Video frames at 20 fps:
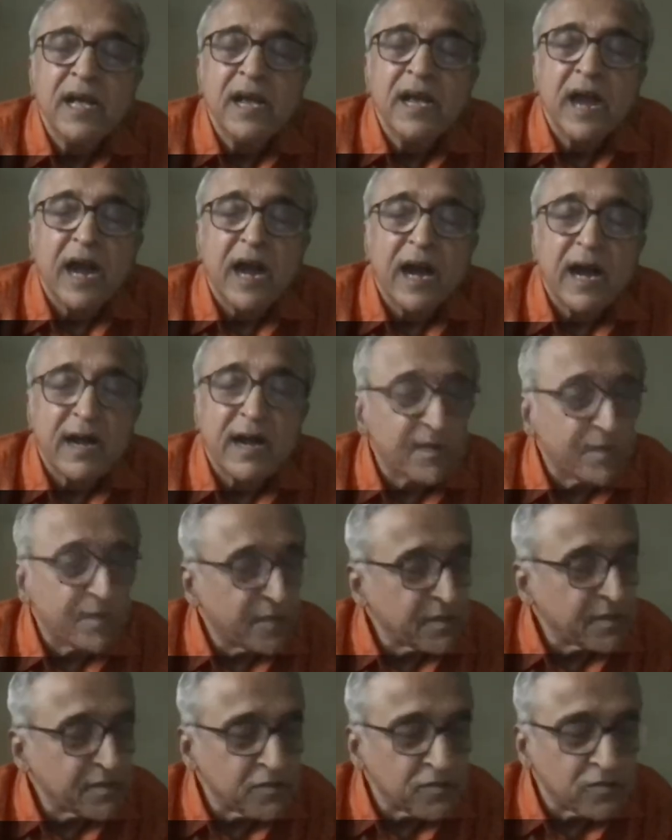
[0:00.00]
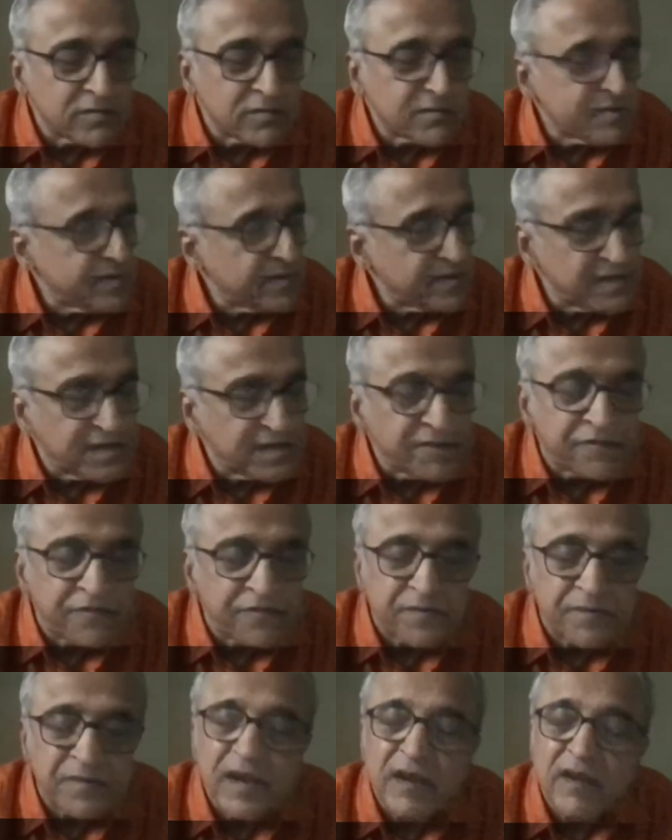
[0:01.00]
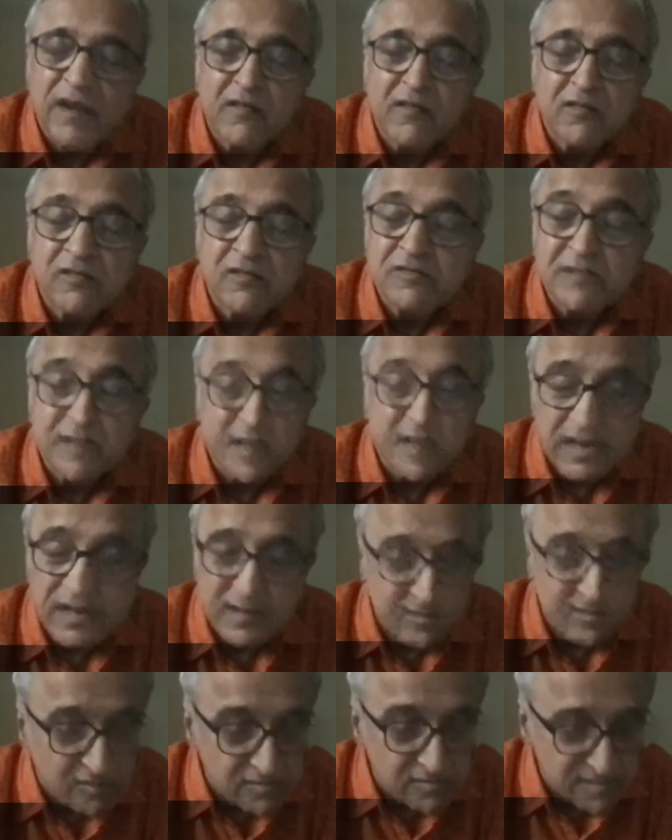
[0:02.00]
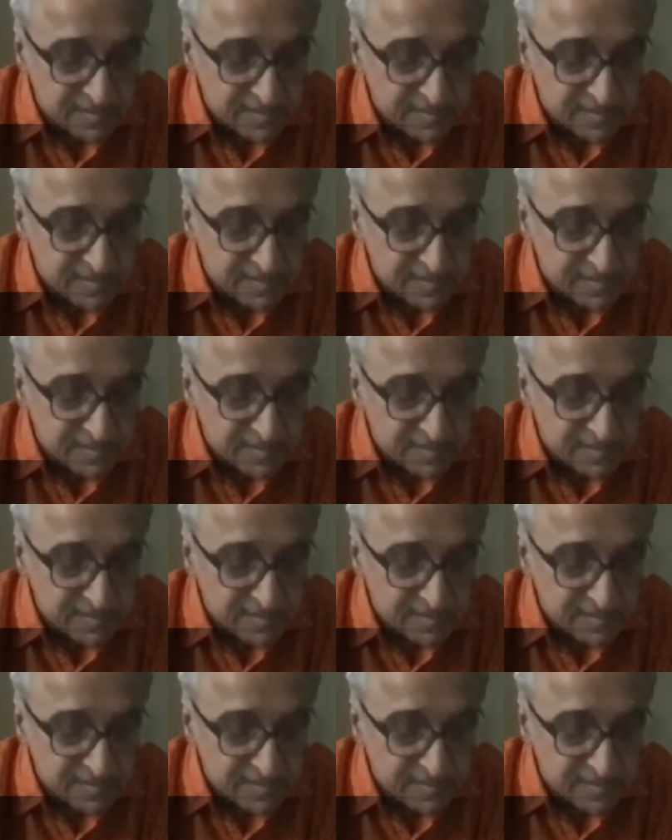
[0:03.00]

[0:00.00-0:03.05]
uh, you know, in, uh, uh,